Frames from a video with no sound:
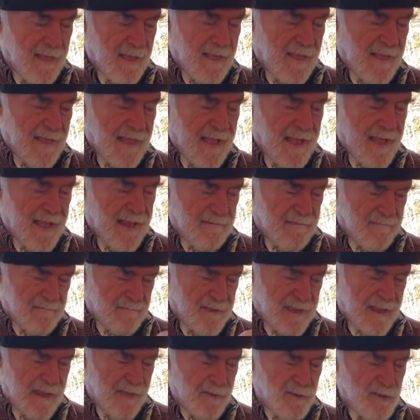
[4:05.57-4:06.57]
And
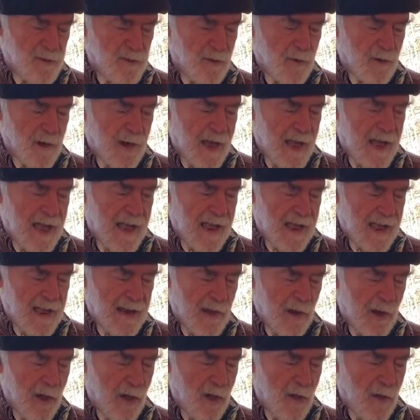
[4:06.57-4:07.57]
the other 2 are high and
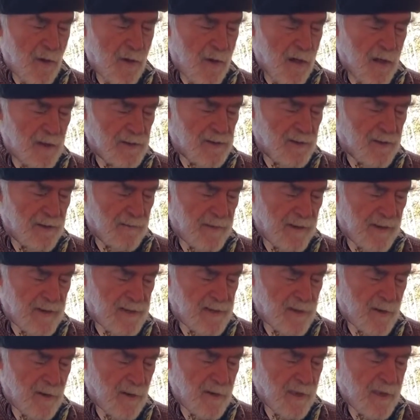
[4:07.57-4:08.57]
low alternately.
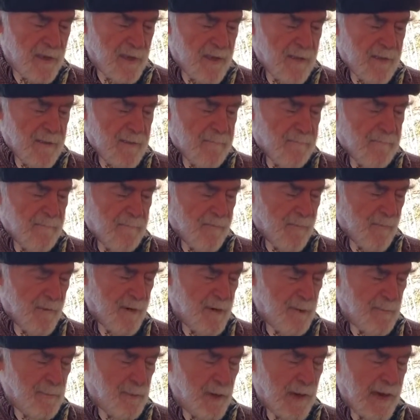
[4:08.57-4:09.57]
So when
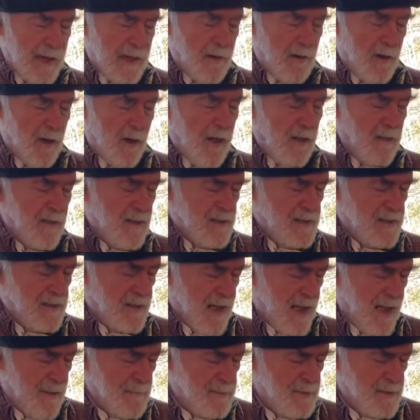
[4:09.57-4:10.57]
you pull out all the
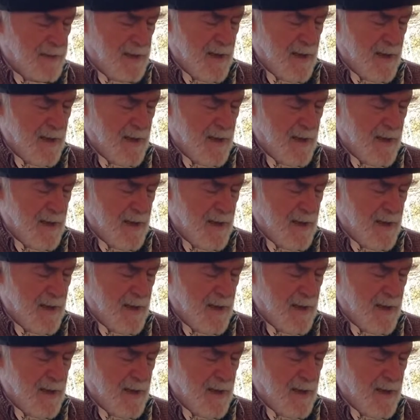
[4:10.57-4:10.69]
stops,